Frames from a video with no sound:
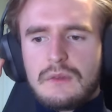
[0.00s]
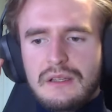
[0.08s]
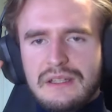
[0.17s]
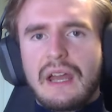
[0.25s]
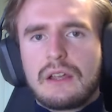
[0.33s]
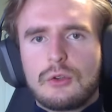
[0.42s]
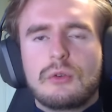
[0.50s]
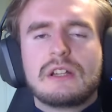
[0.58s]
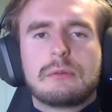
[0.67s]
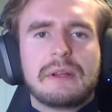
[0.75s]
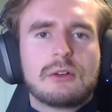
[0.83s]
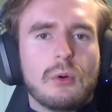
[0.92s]
you need
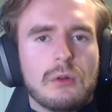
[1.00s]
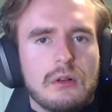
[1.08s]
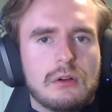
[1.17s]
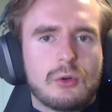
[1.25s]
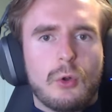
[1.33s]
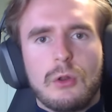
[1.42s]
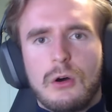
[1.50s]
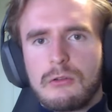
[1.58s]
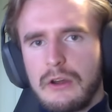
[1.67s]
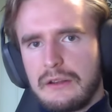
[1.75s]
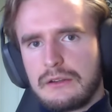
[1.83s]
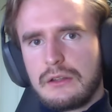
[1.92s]
to be goal
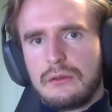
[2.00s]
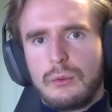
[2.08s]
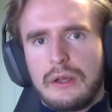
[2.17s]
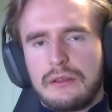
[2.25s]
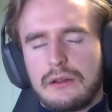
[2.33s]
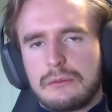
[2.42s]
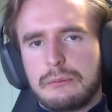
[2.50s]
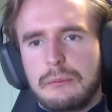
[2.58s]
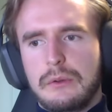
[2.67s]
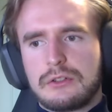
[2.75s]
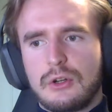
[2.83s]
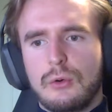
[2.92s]
oriented with it.
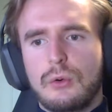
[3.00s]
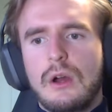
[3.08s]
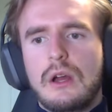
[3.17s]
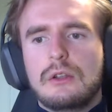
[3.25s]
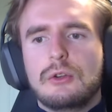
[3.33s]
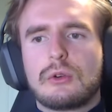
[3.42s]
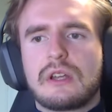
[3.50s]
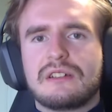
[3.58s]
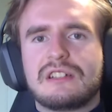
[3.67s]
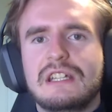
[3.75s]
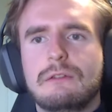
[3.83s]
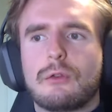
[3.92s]
So you can
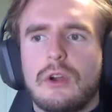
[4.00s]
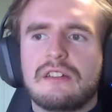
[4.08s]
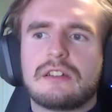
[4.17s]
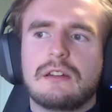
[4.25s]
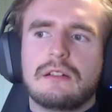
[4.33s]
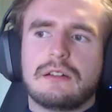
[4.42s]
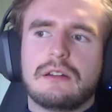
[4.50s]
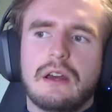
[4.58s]
see, for instance,